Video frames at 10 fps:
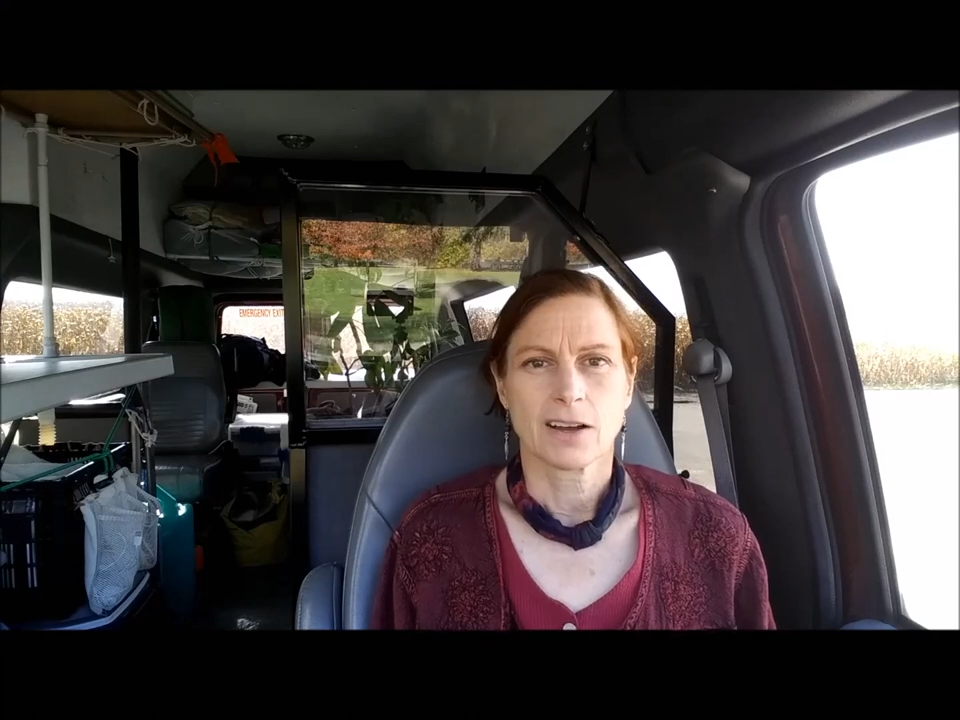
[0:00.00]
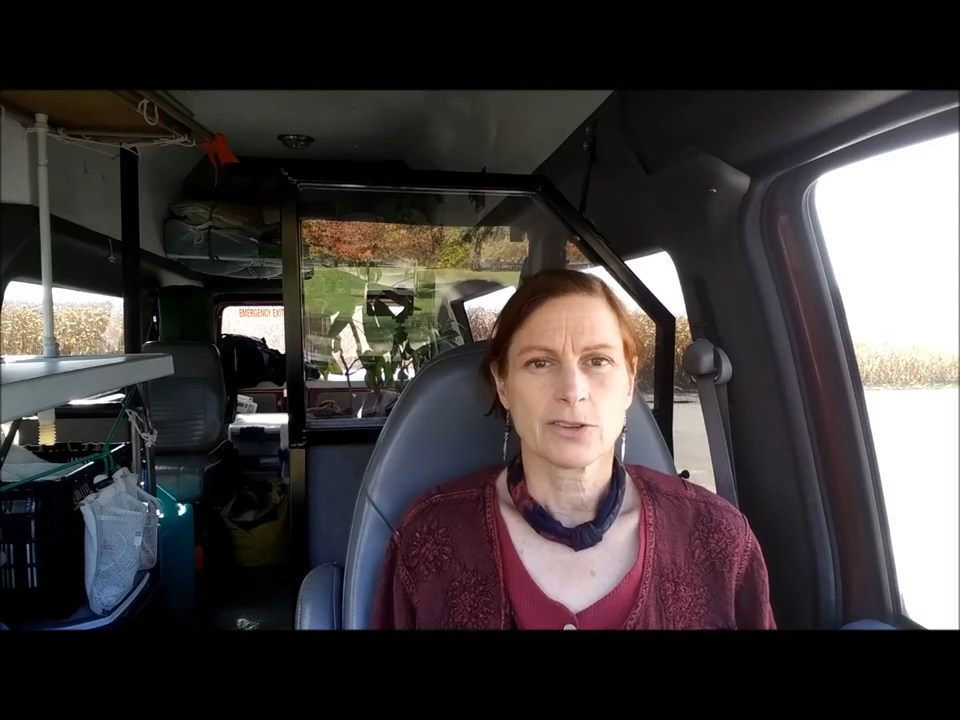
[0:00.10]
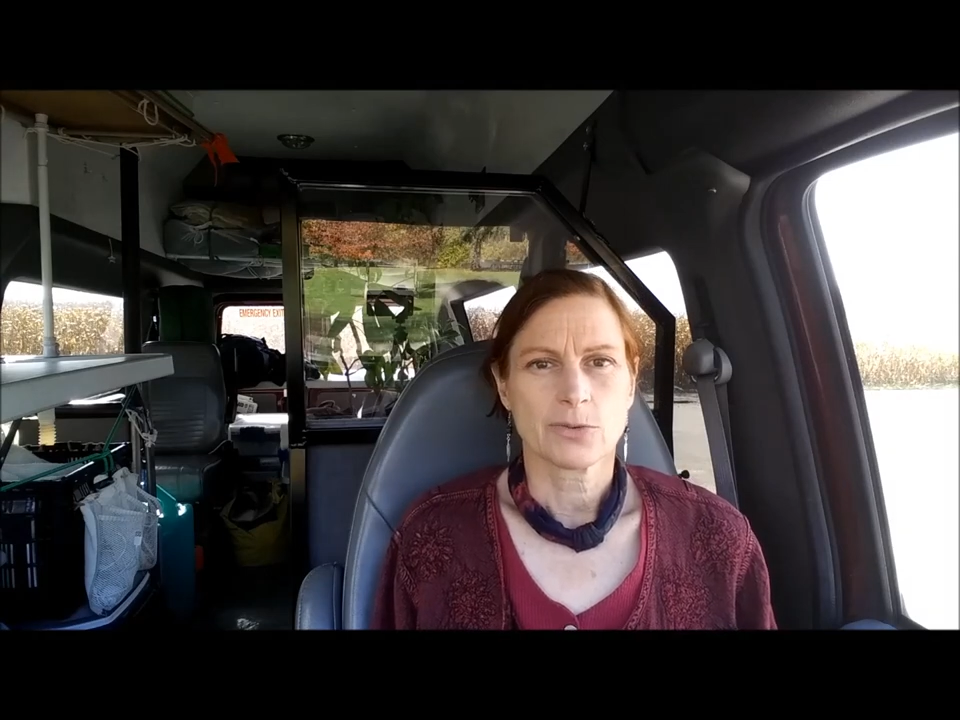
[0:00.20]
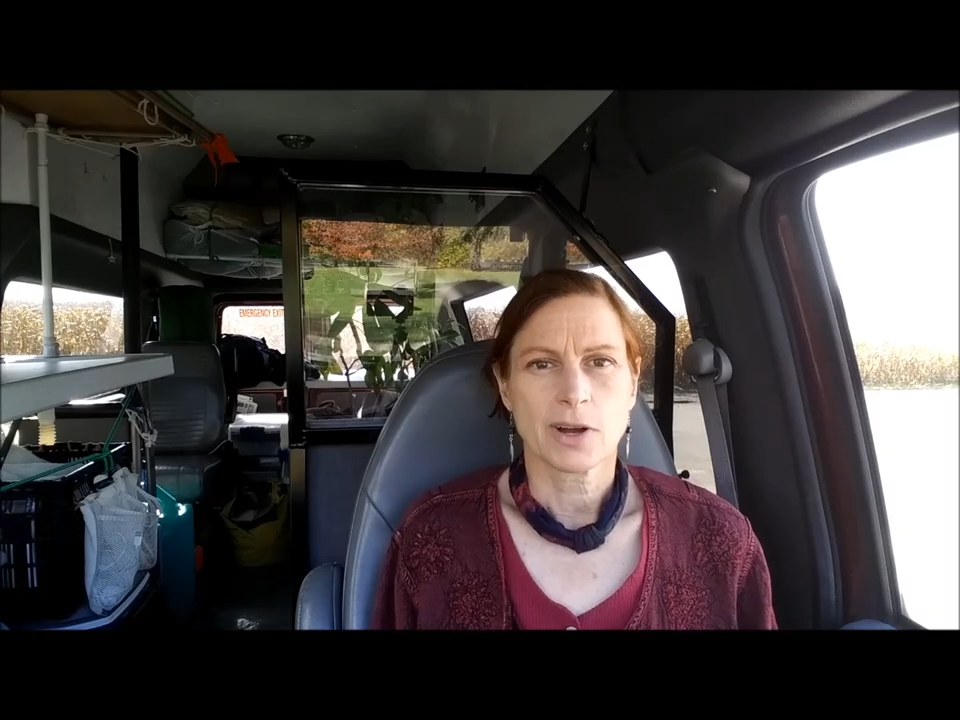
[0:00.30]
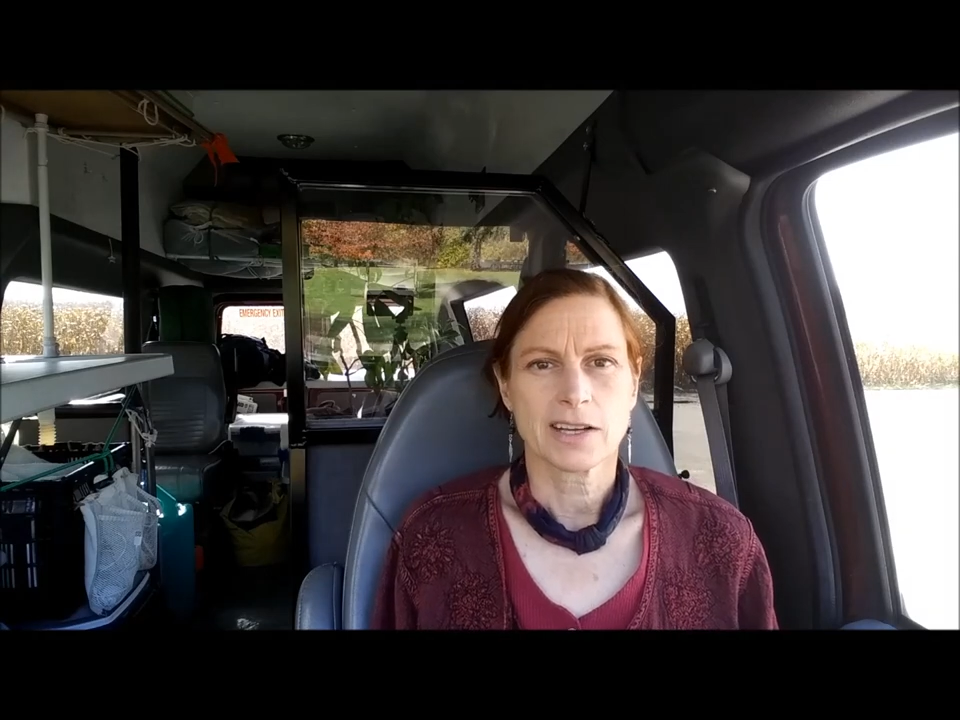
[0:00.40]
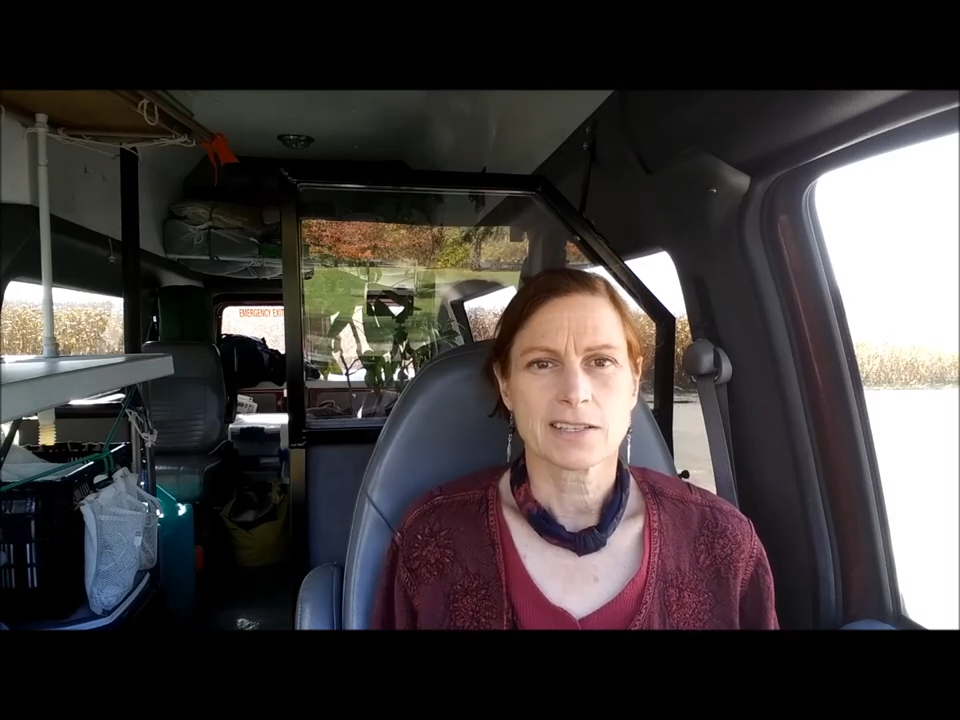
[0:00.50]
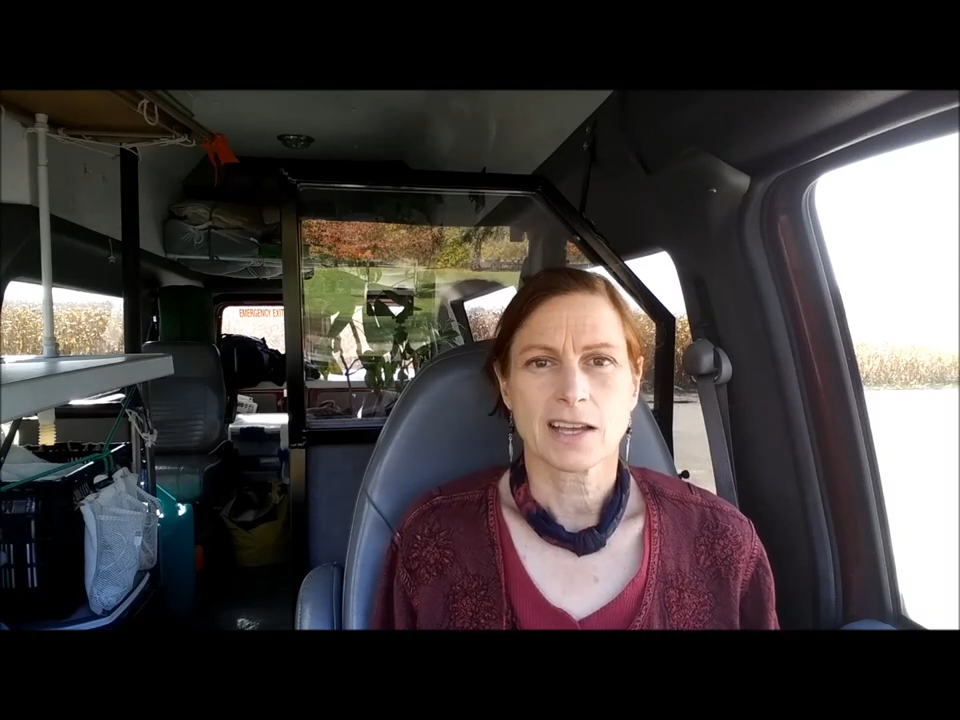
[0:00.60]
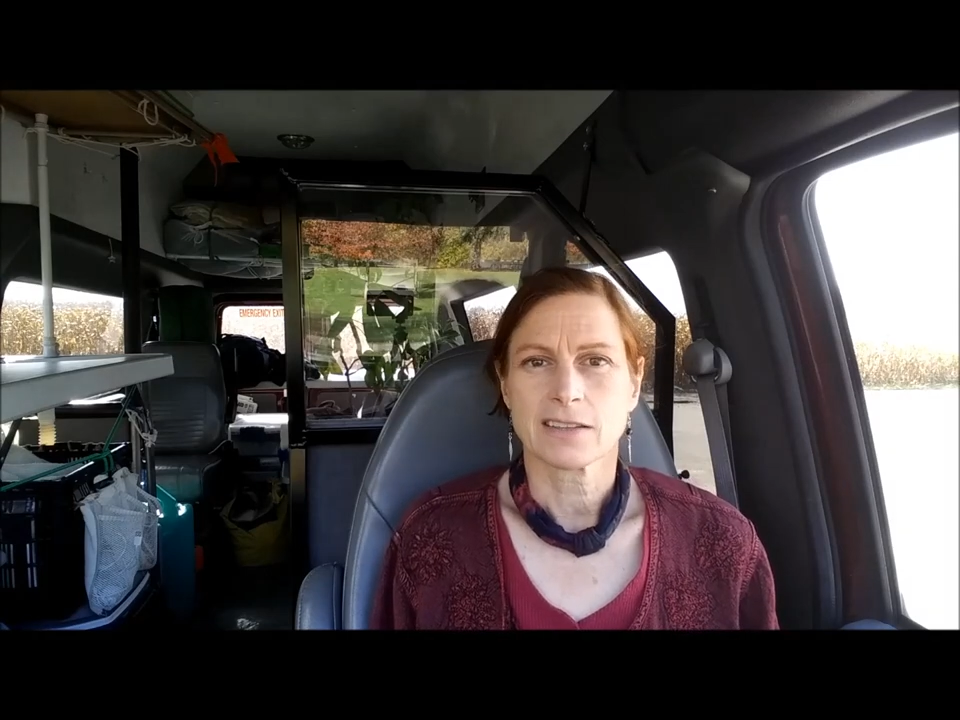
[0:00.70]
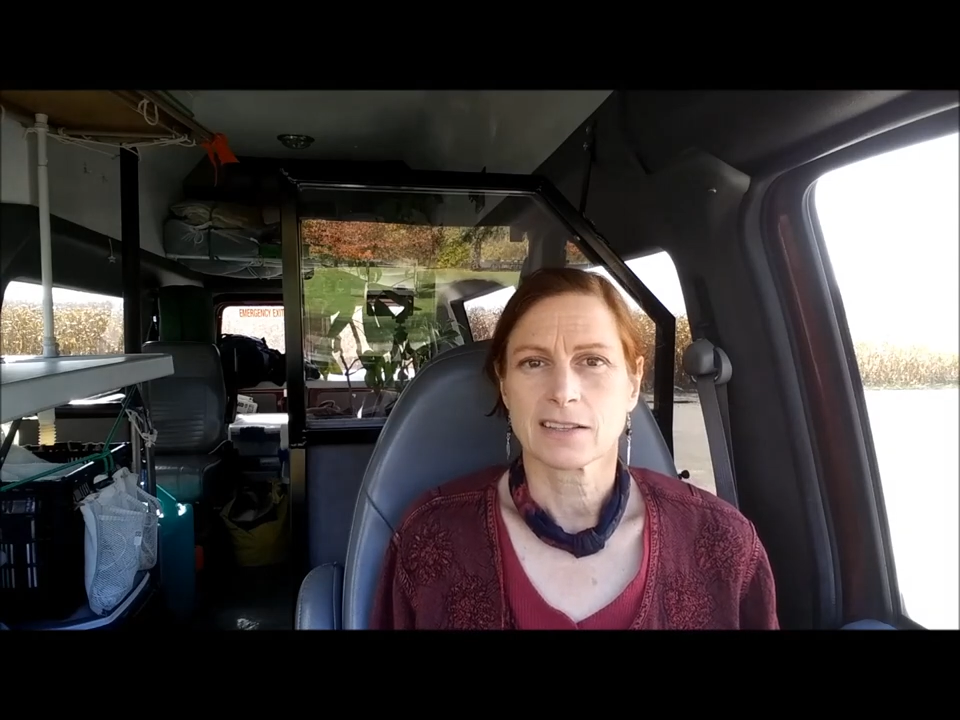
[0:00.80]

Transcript: Otherwise, I